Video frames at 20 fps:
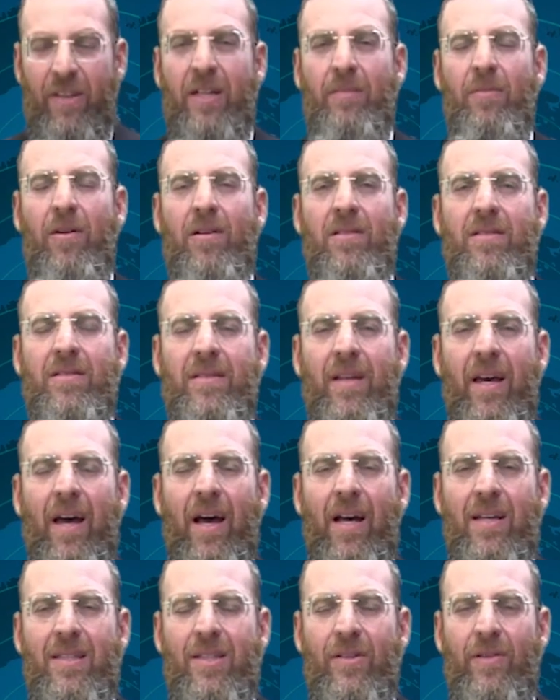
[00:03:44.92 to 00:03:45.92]
Gemara
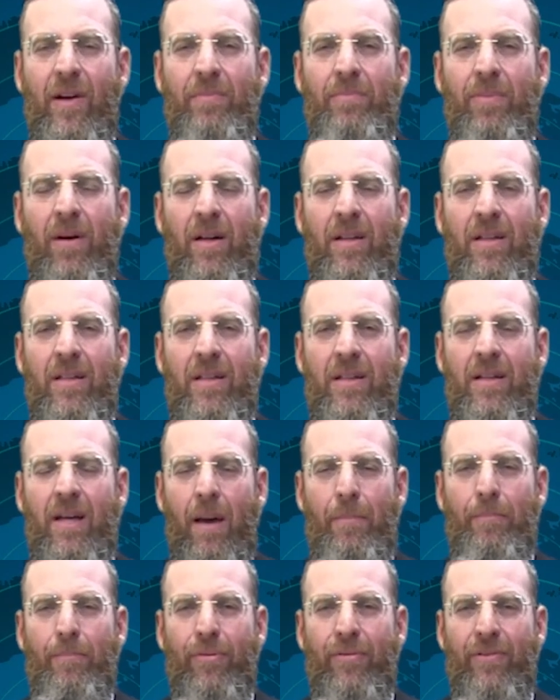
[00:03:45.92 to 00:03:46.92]
says the Rabbanon
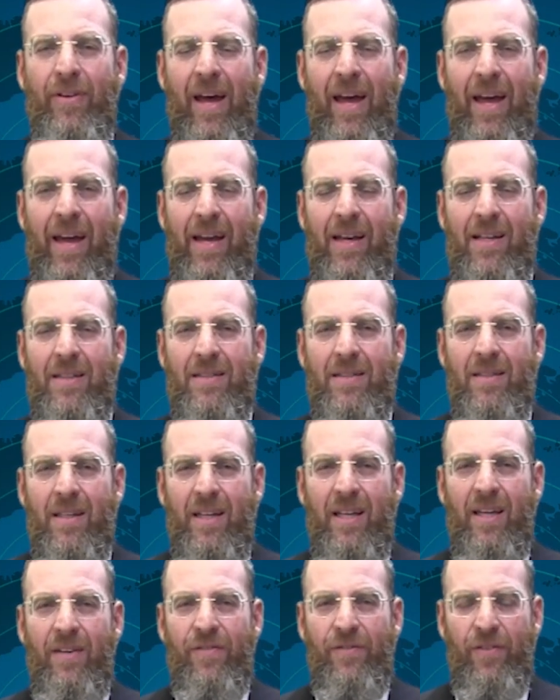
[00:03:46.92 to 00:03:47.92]
praised
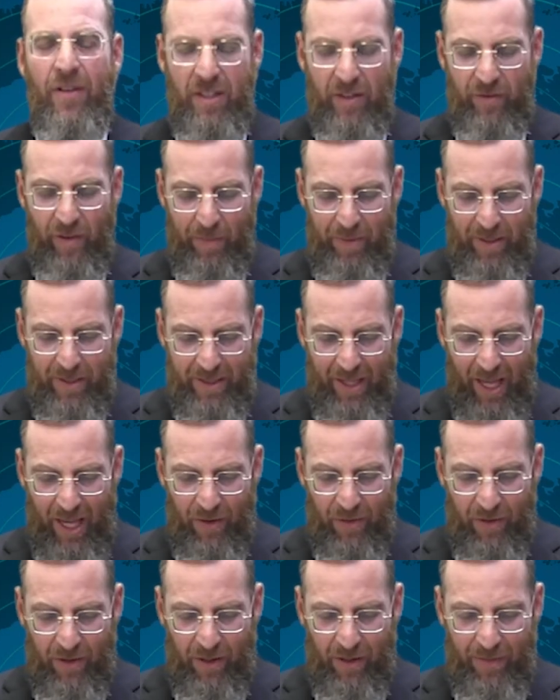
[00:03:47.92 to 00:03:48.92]
in front of Rabbi
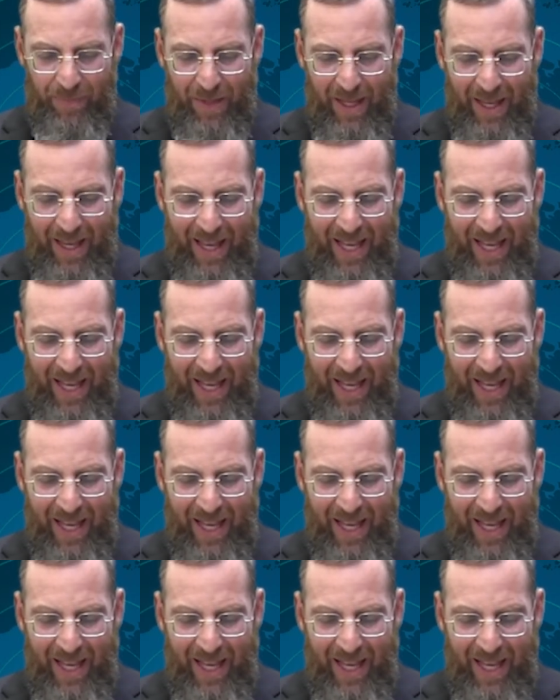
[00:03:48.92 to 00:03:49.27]
Zeiro